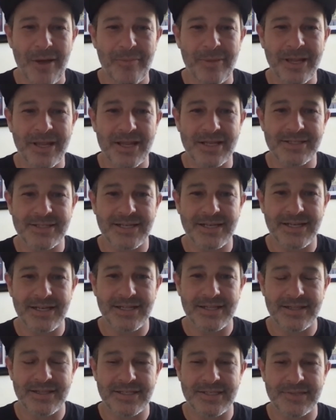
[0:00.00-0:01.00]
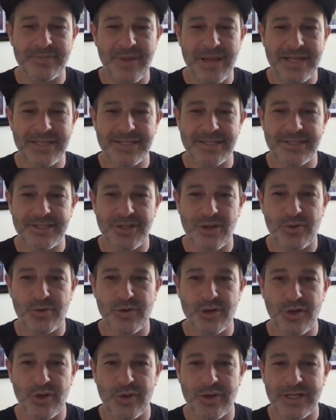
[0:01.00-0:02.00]
because the space is so
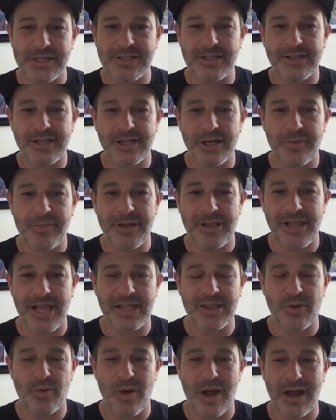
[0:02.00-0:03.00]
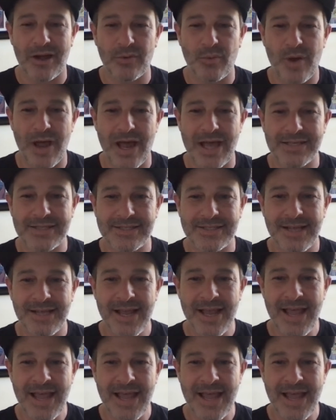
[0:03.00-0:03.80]
new, and it's a little bit like the Wild West,